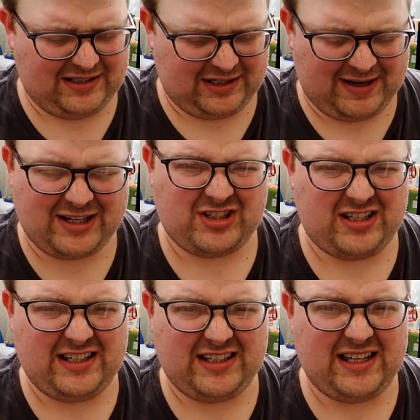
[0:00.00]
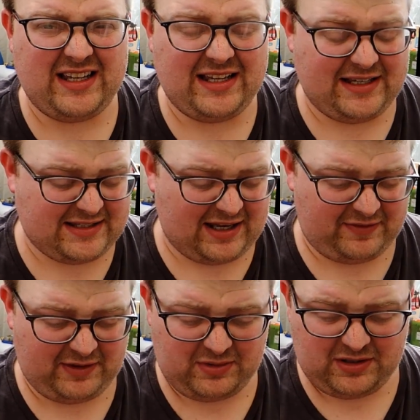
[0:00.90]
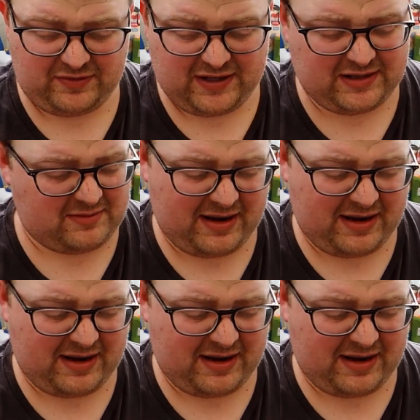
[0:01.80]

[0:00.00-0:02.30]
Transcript: actually it is definitely worth it.